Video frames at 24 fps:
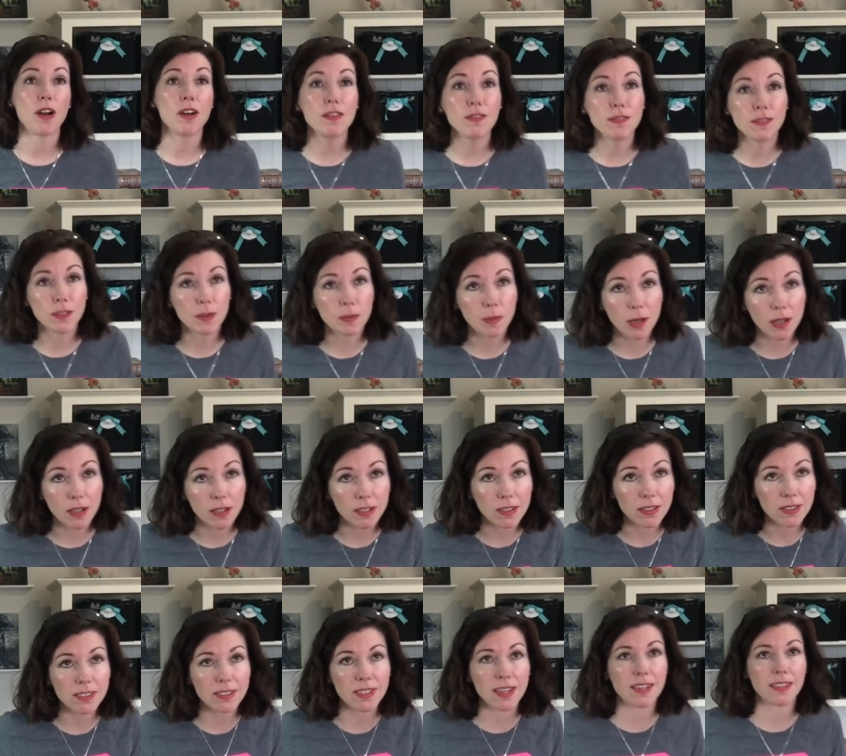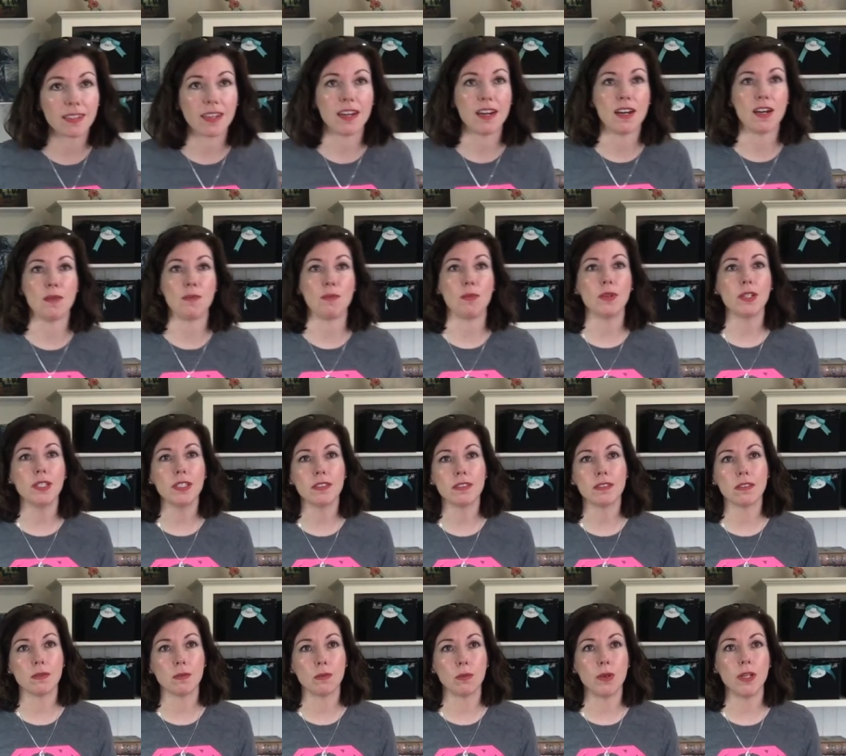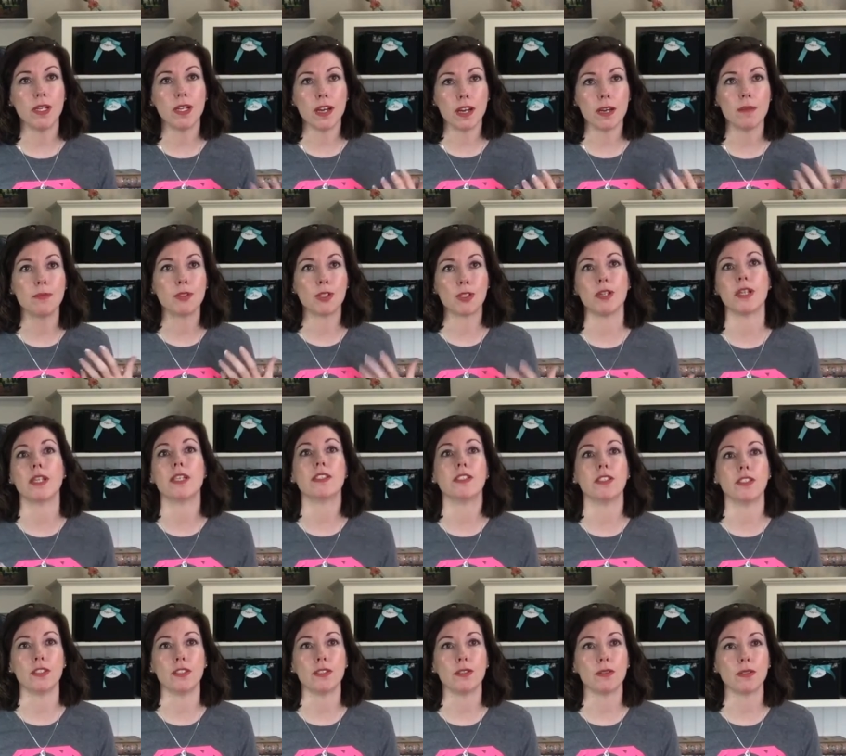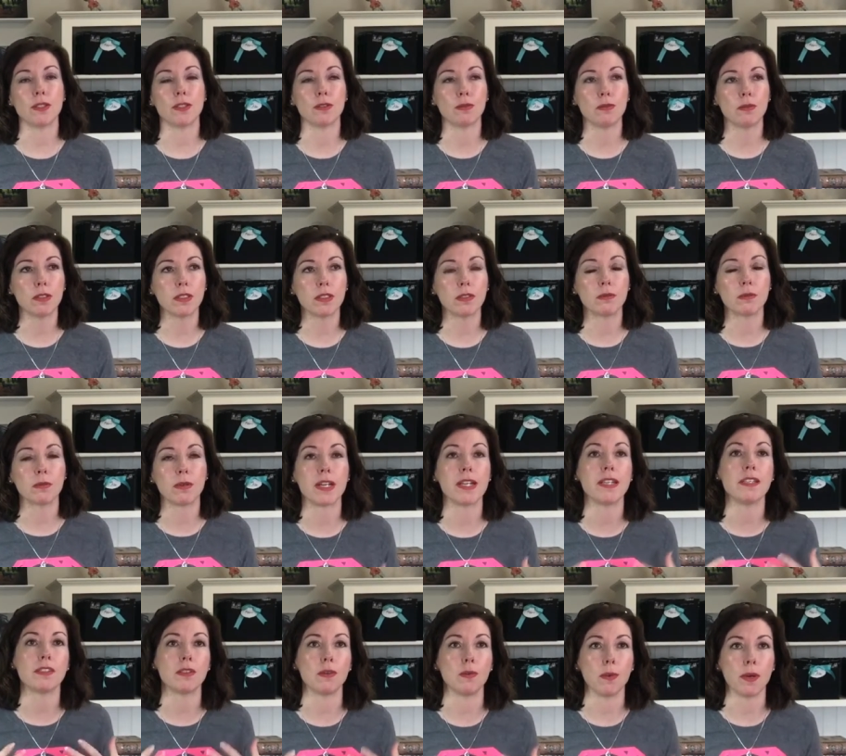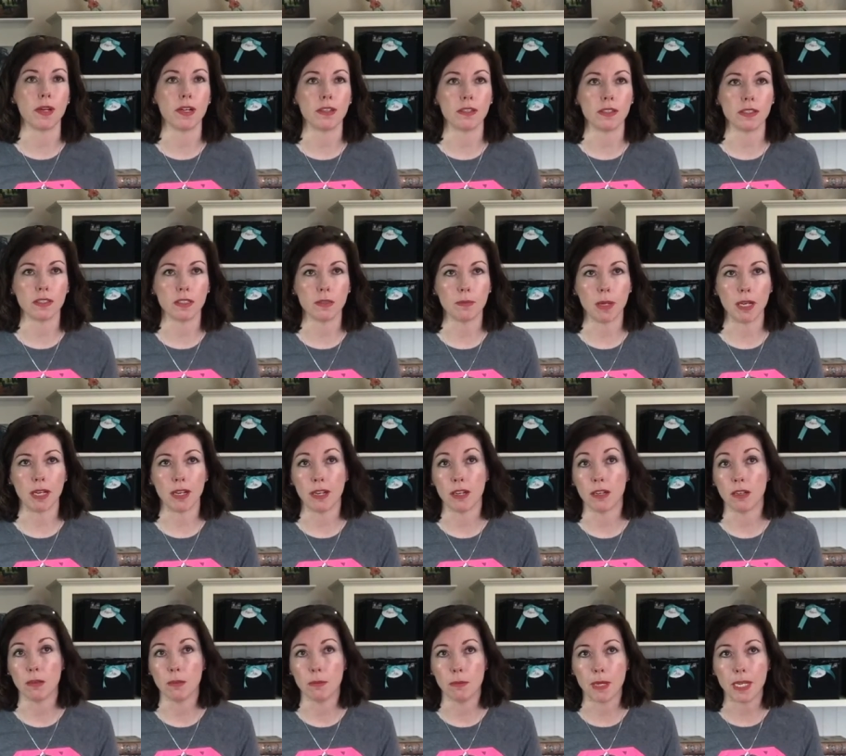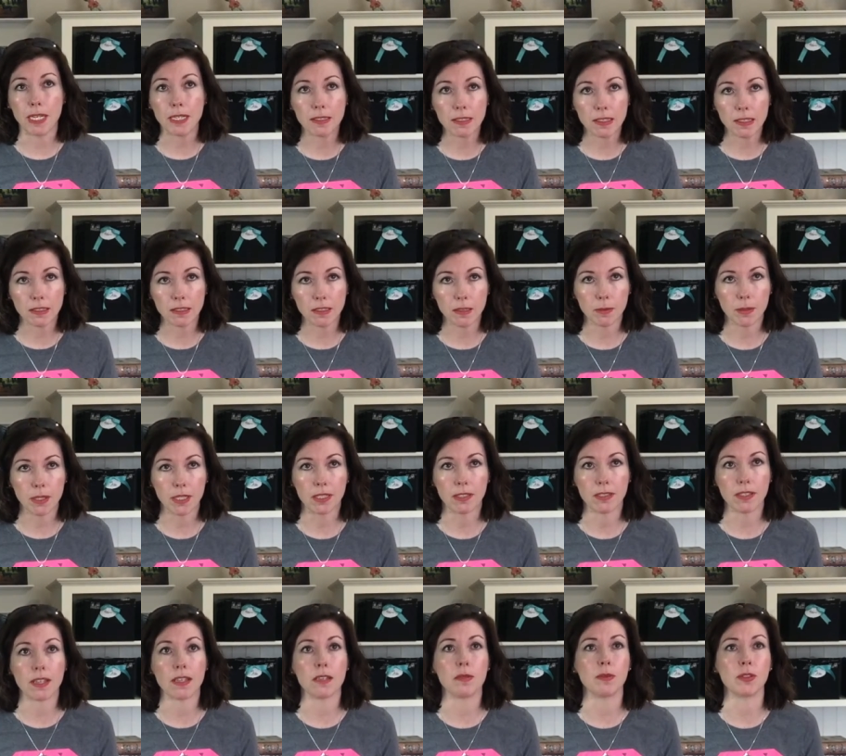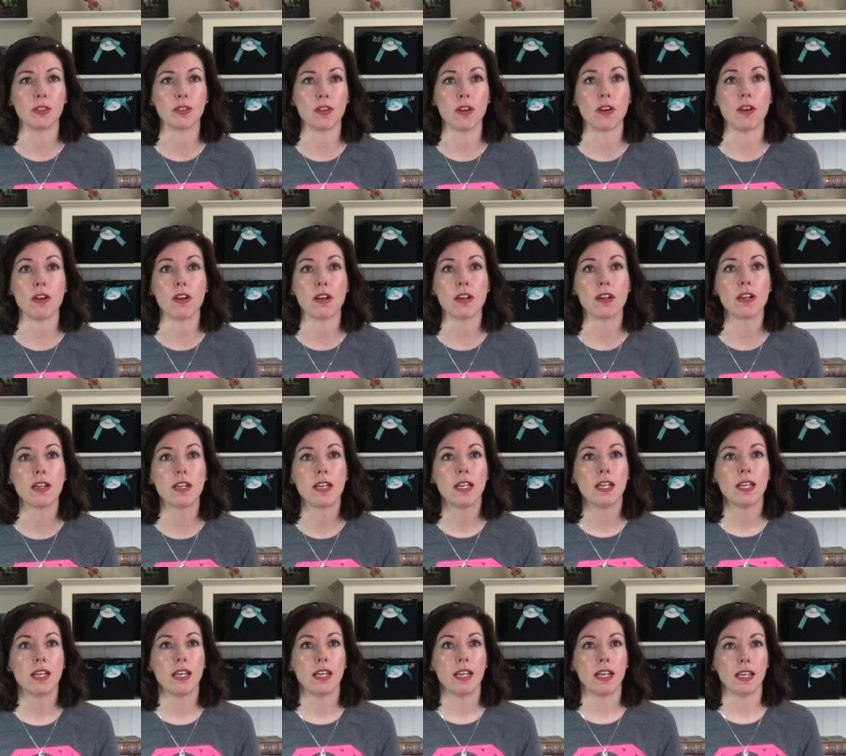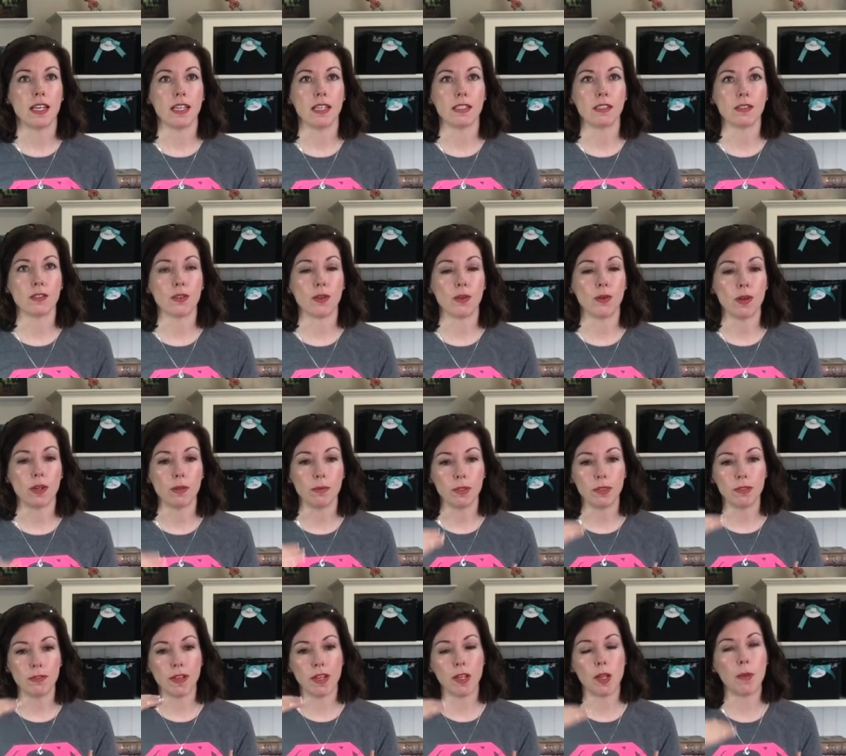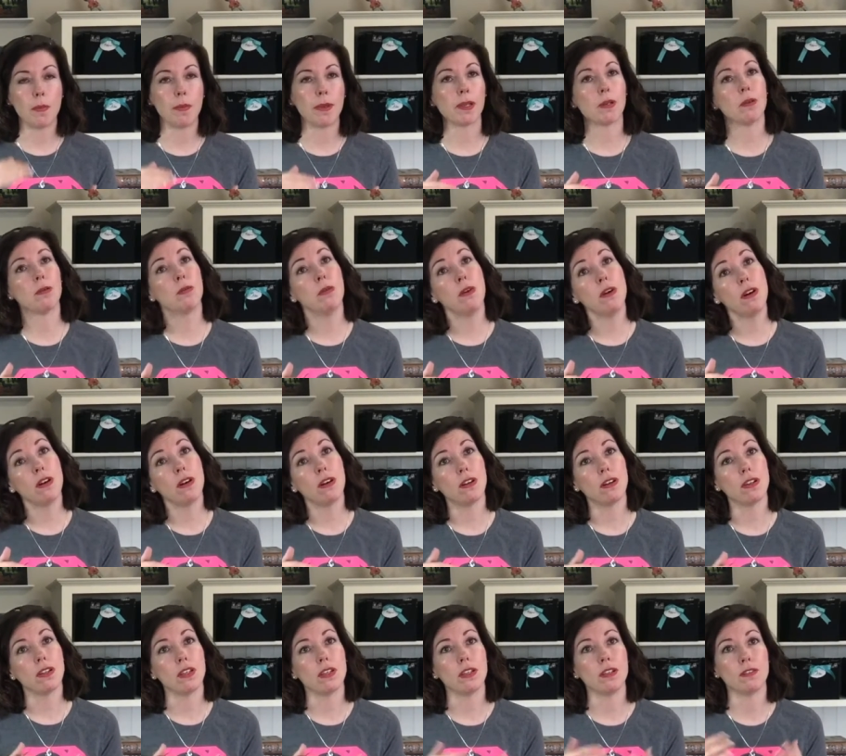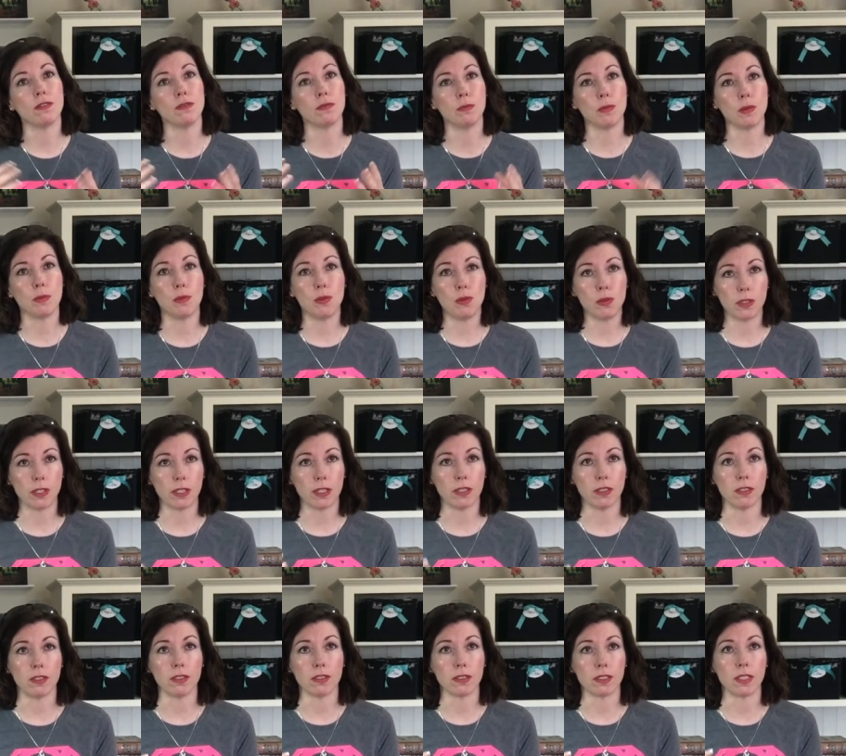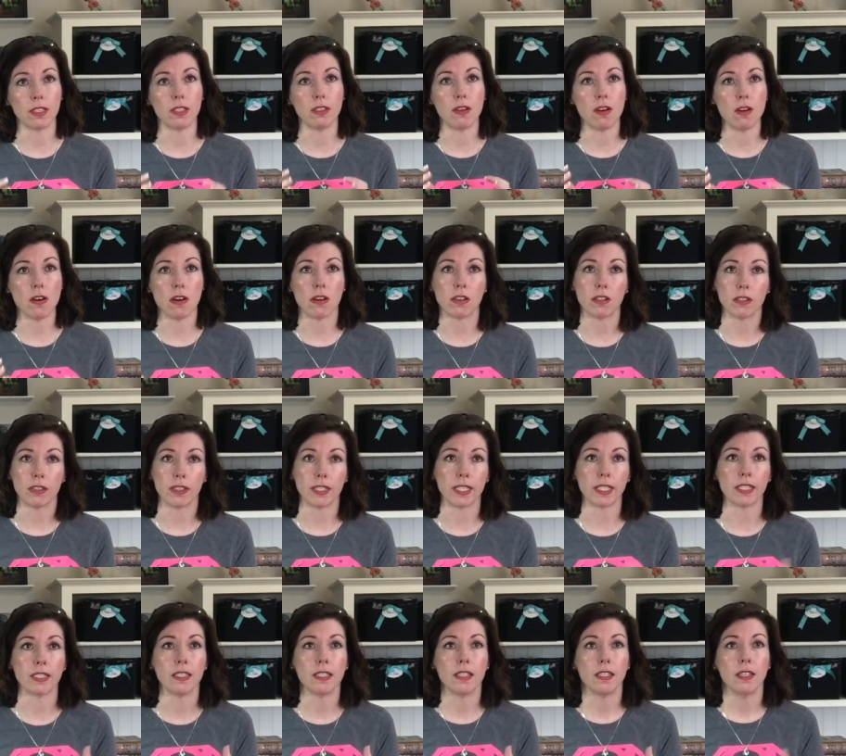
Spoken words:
artforpaws.com, what I'm trying to do is really raise awareness about how amazing some of these animals are. And so I'm developing a wall of memorials and honoring,